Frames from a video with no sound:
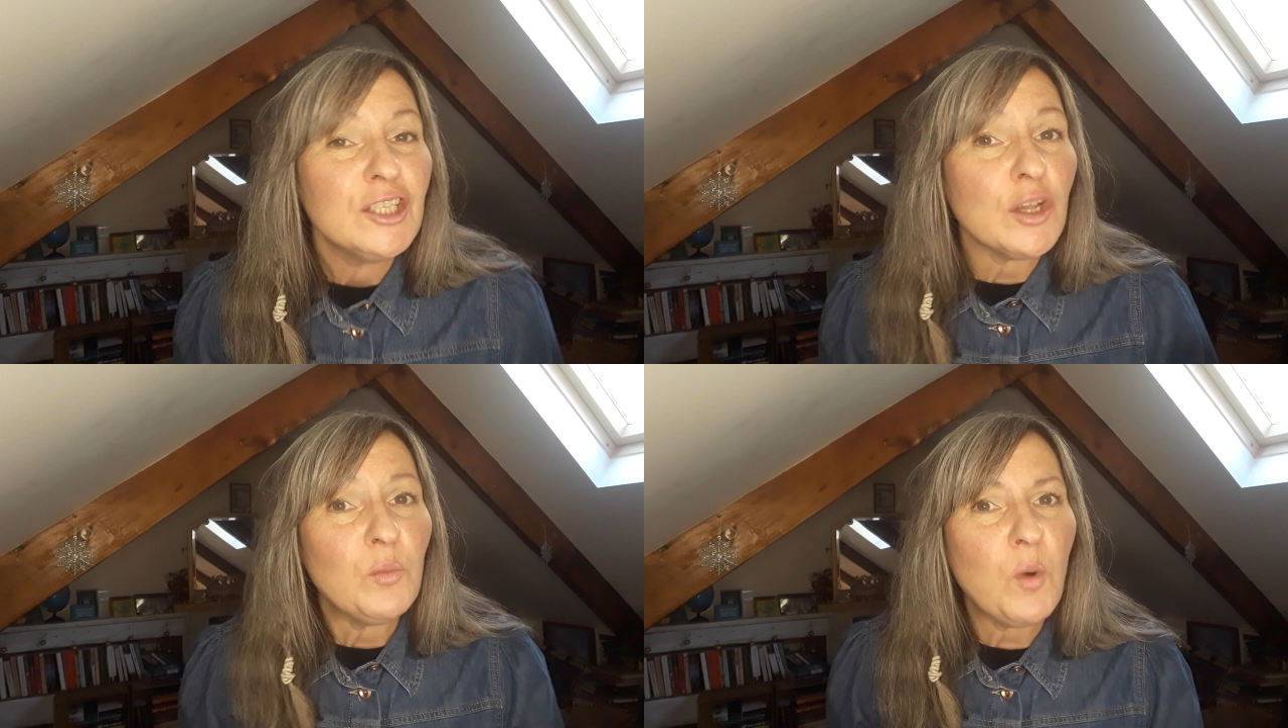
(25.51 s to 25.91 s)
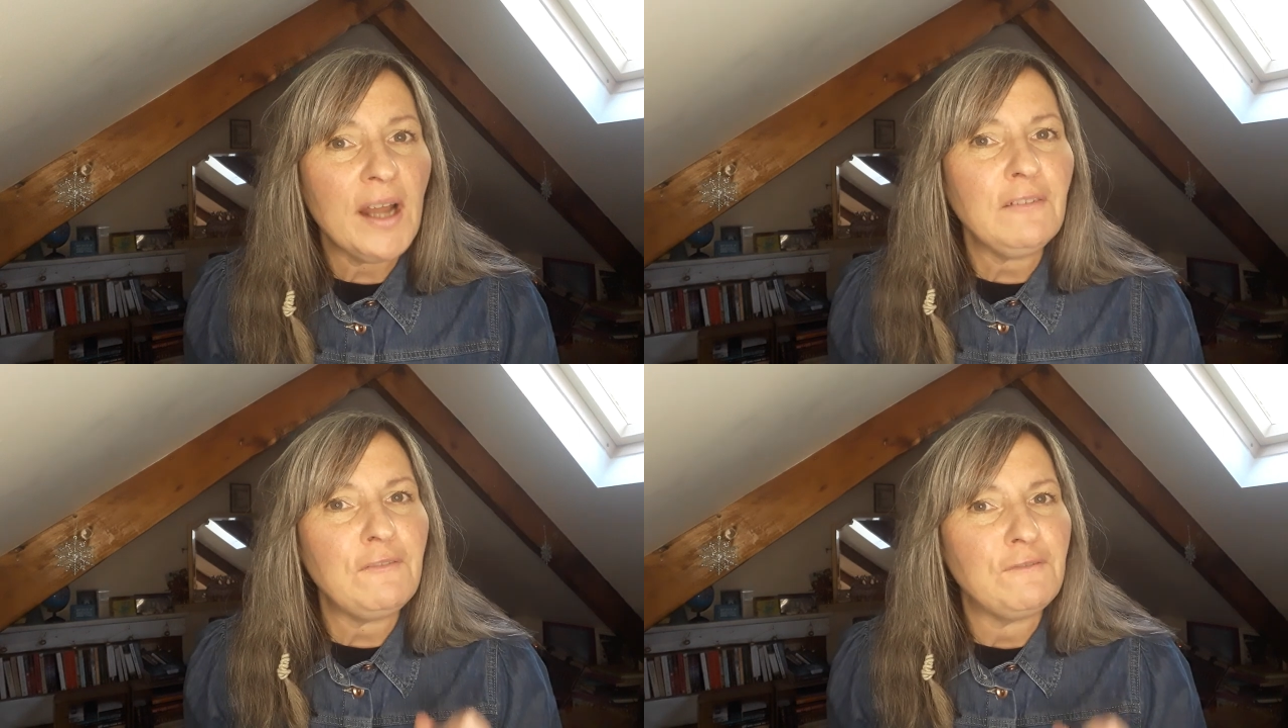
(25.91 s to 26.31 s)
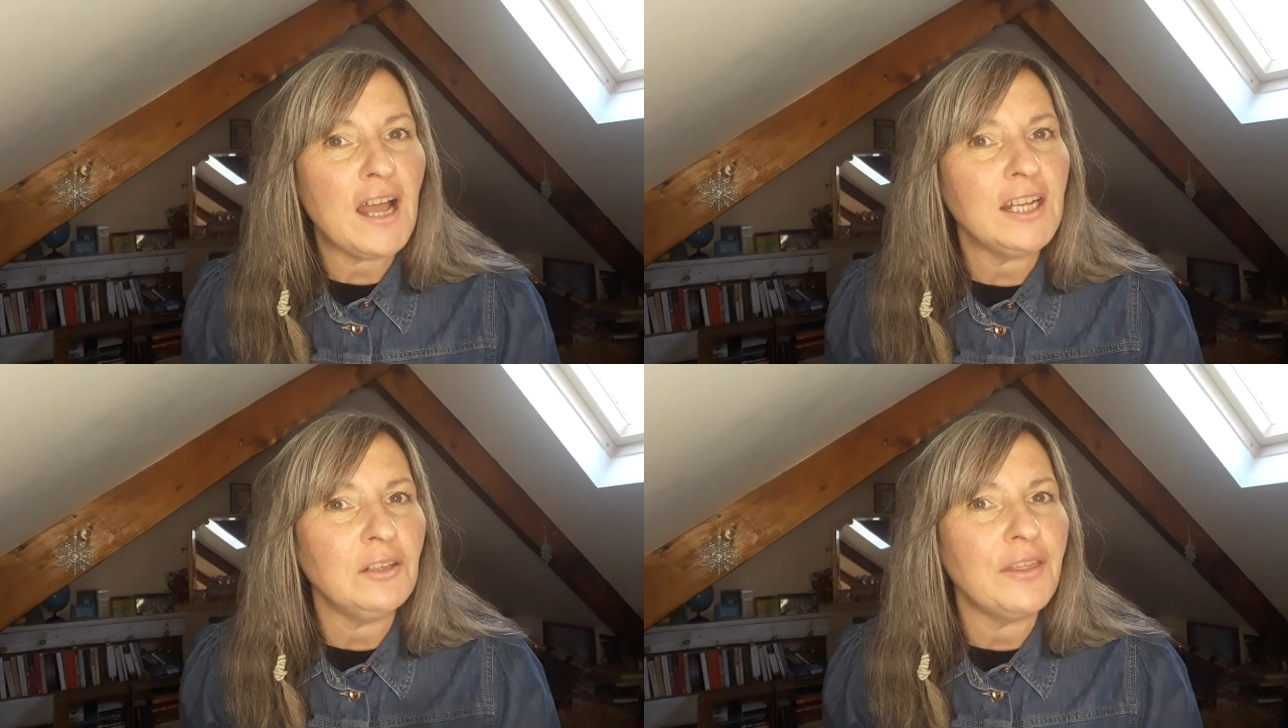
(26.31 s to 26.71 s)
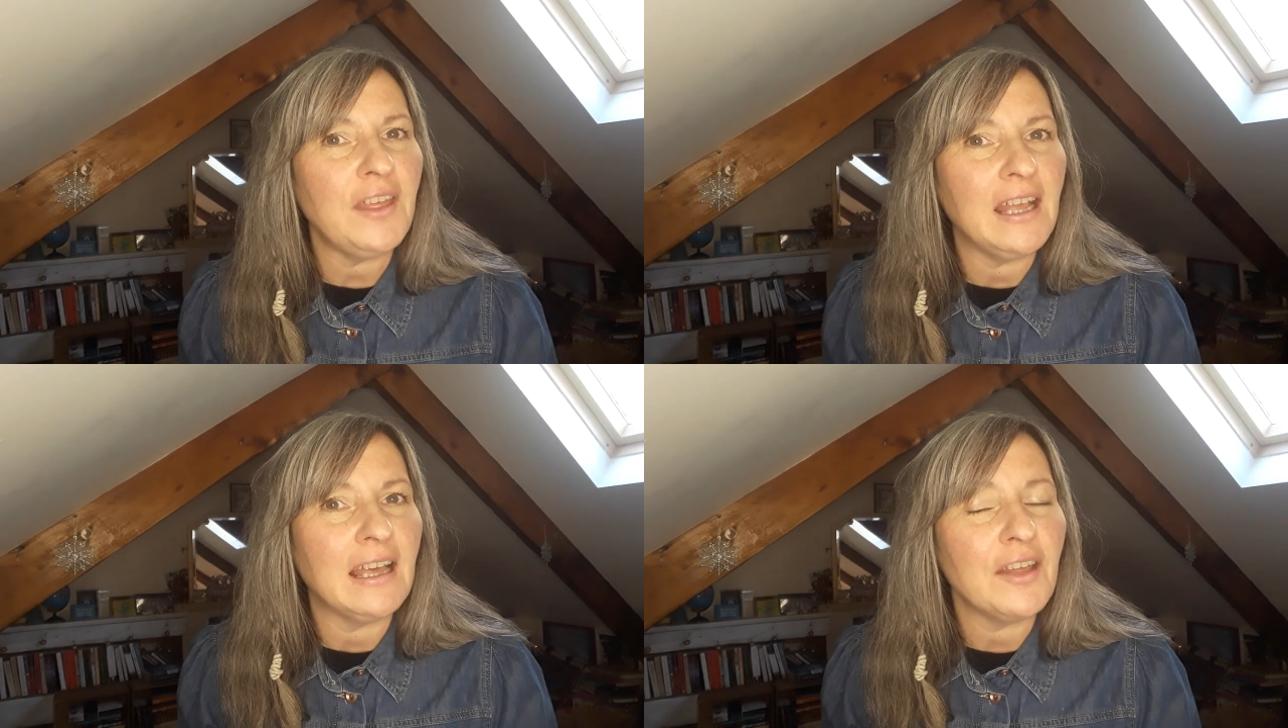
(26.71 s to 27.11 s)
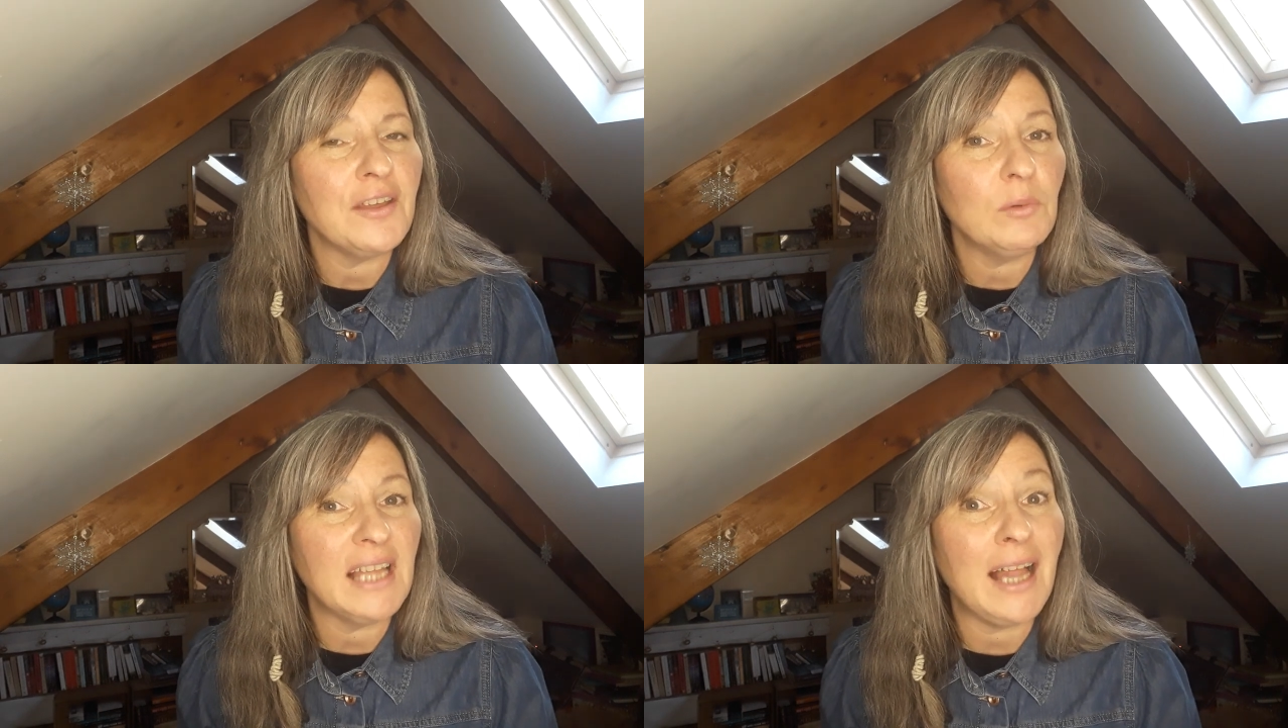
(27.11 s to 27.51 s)
So one final thing I
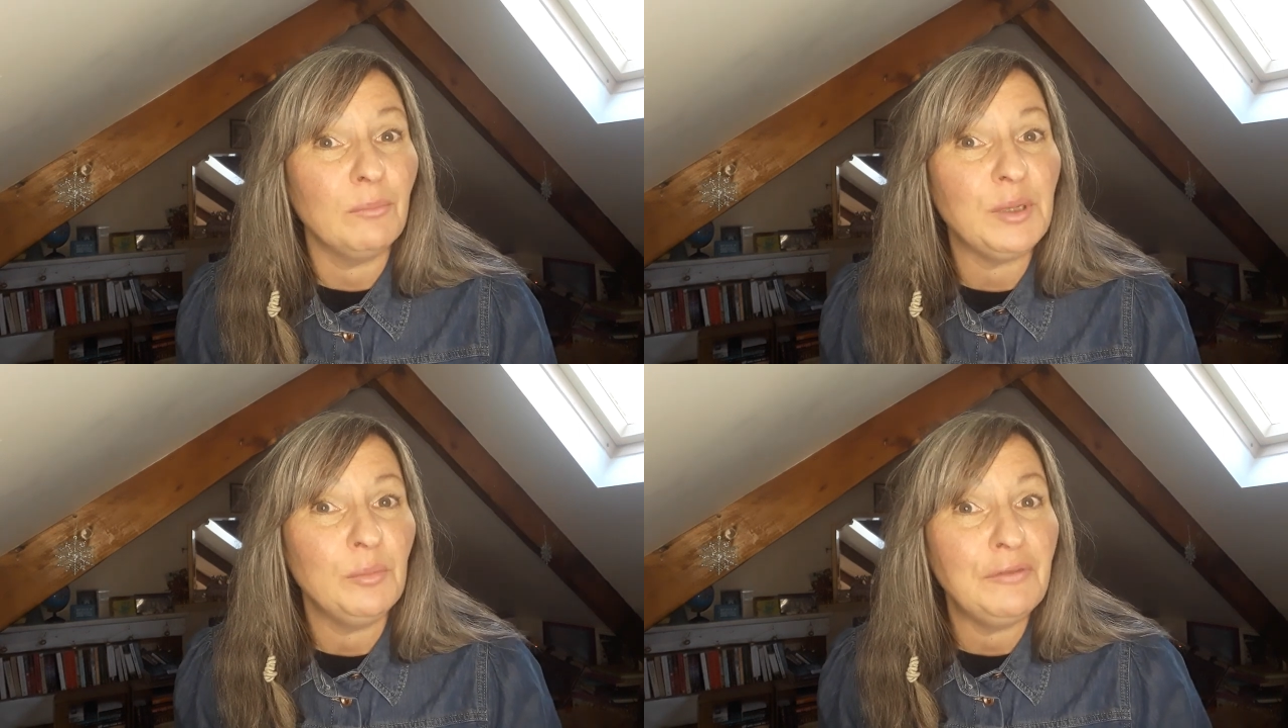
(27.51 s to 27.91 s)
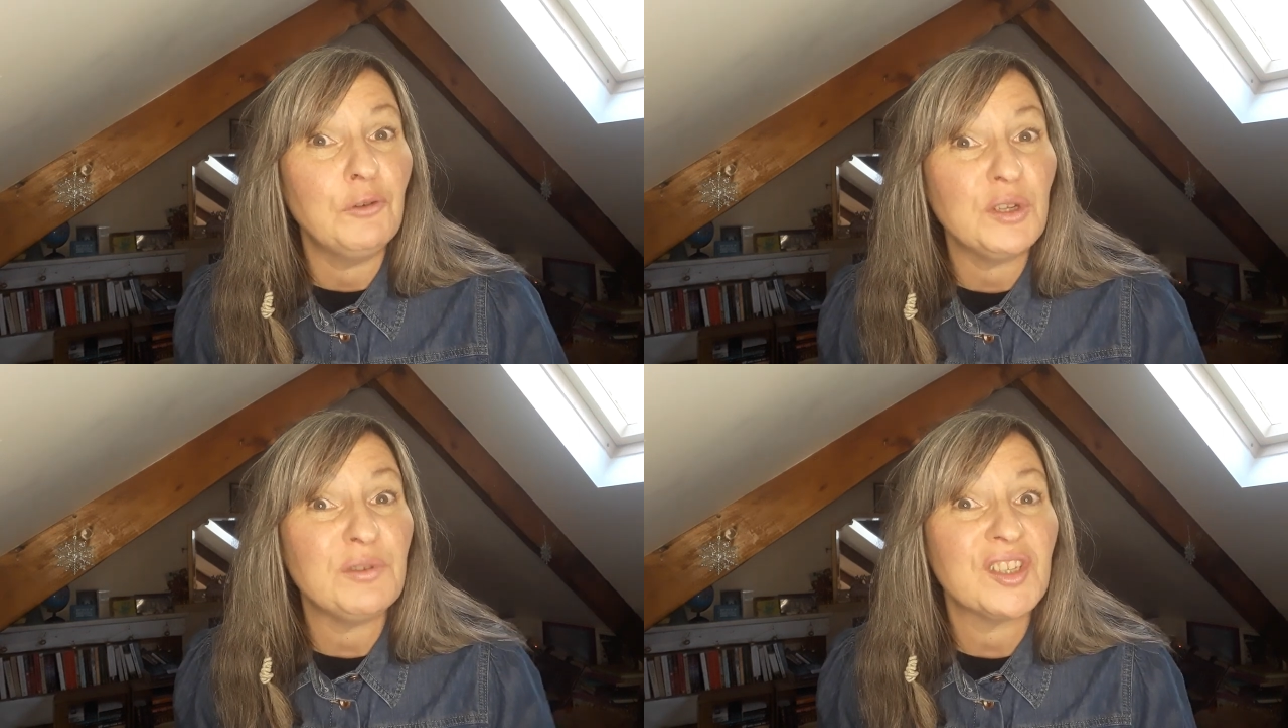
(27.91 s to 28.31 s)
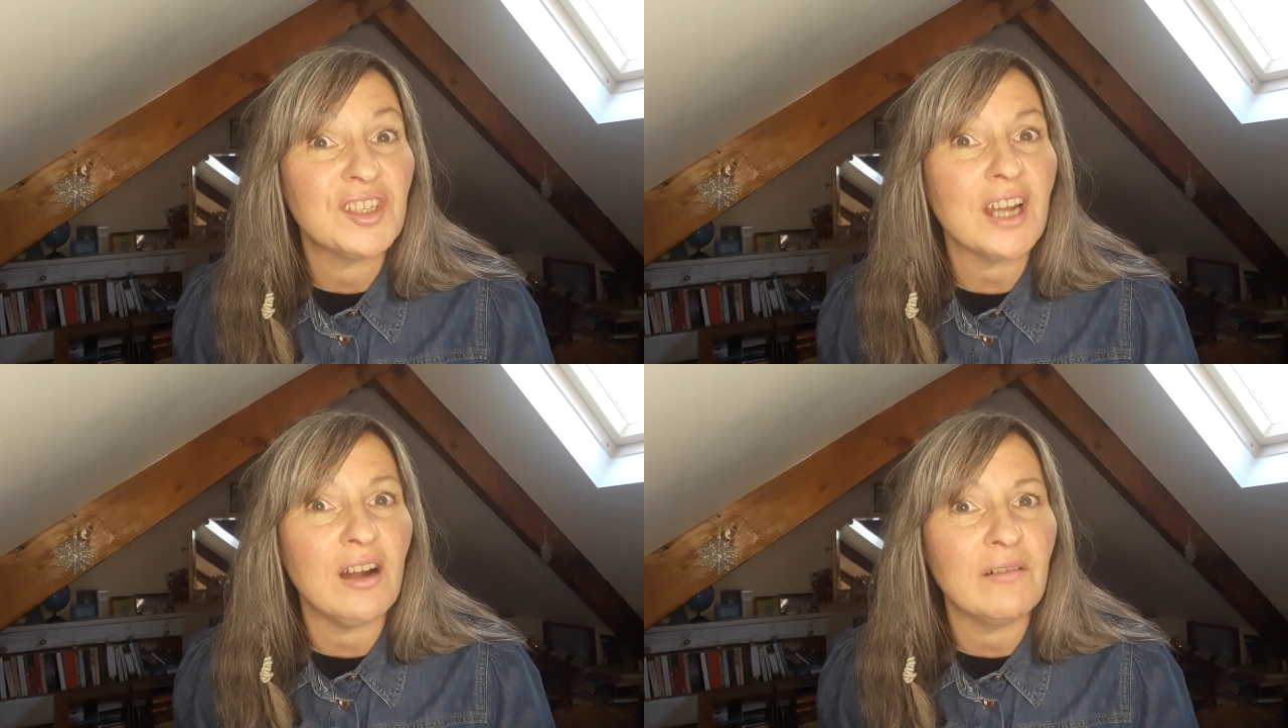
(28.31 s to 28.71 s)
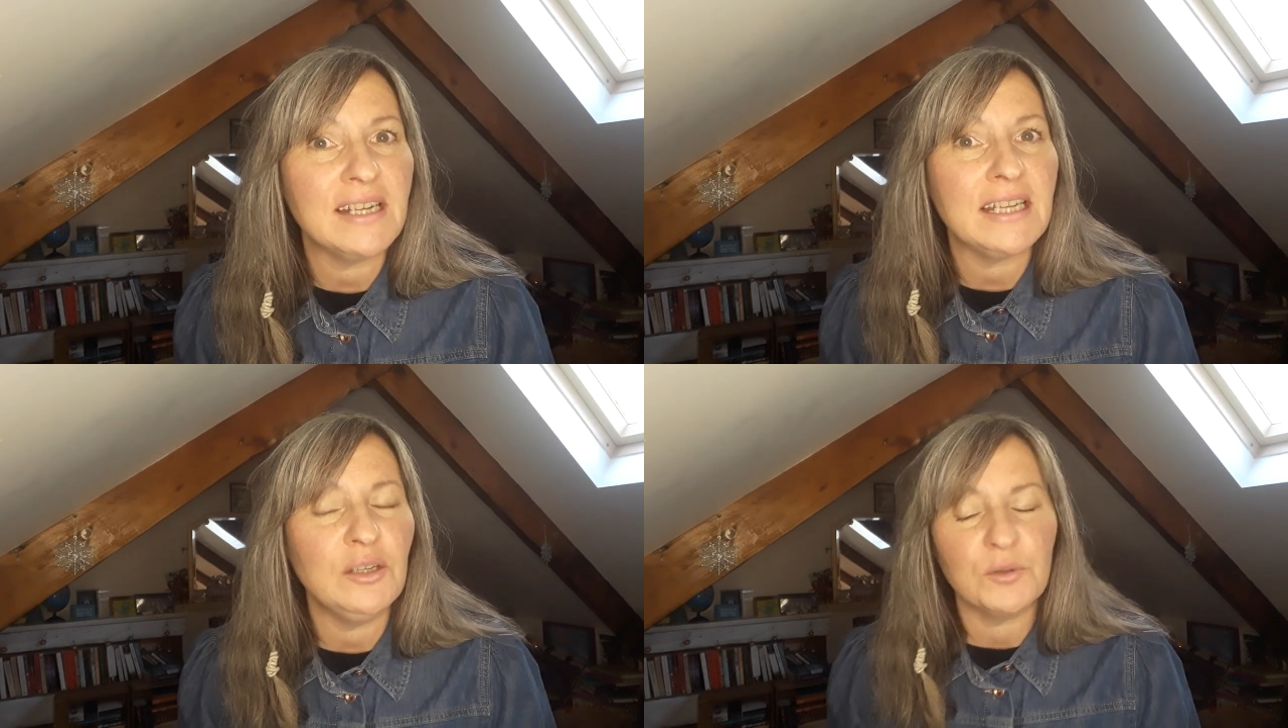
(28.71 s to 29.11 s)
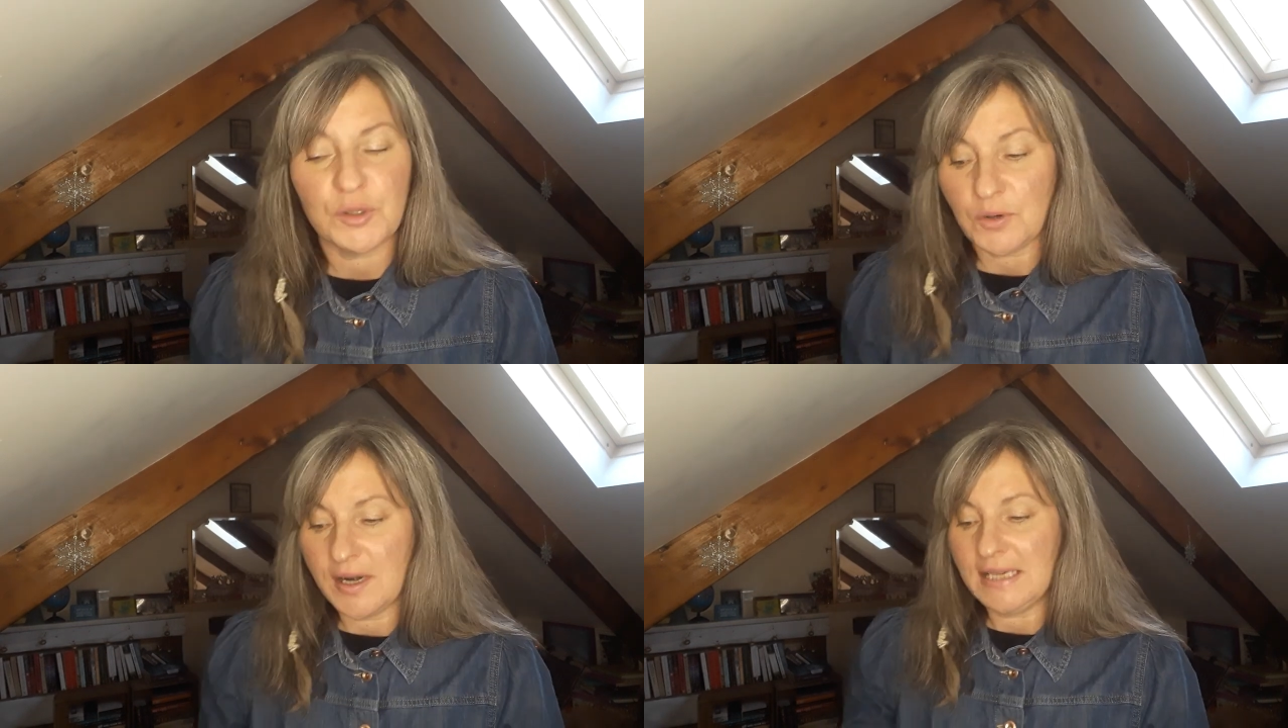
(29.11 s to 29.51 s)
think will help you before you start writing your
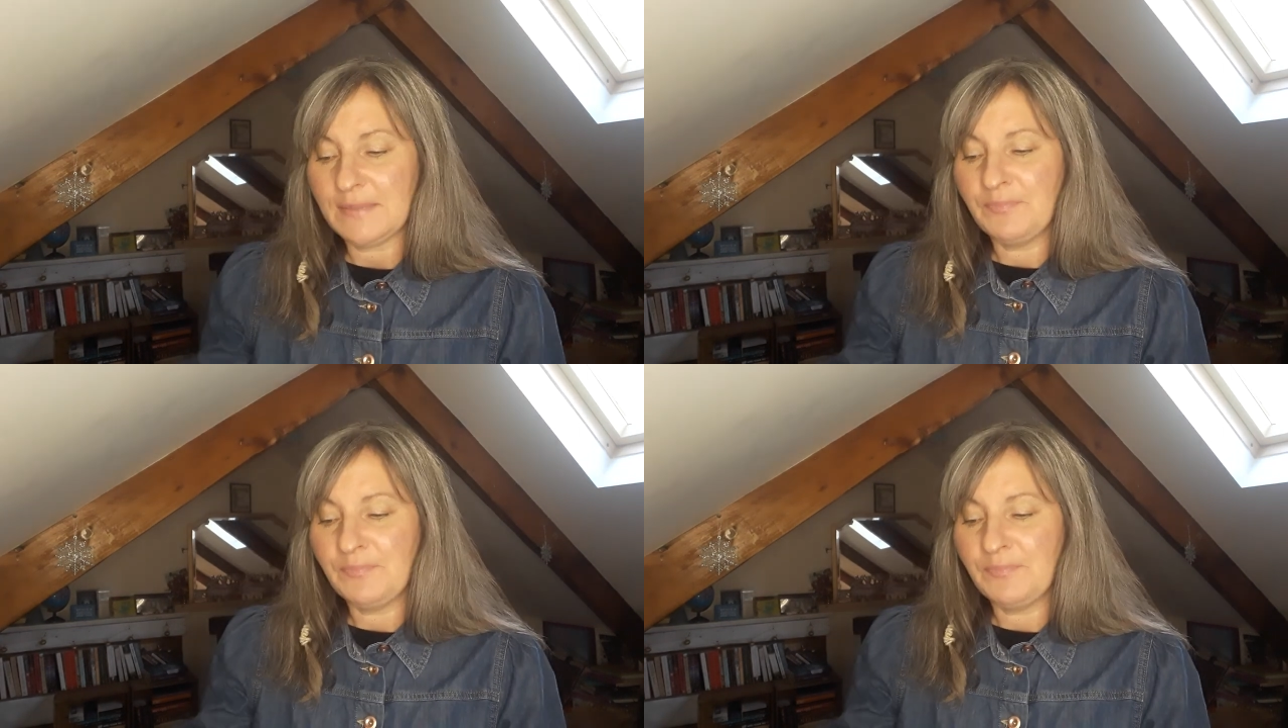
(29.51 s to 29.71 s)
stories.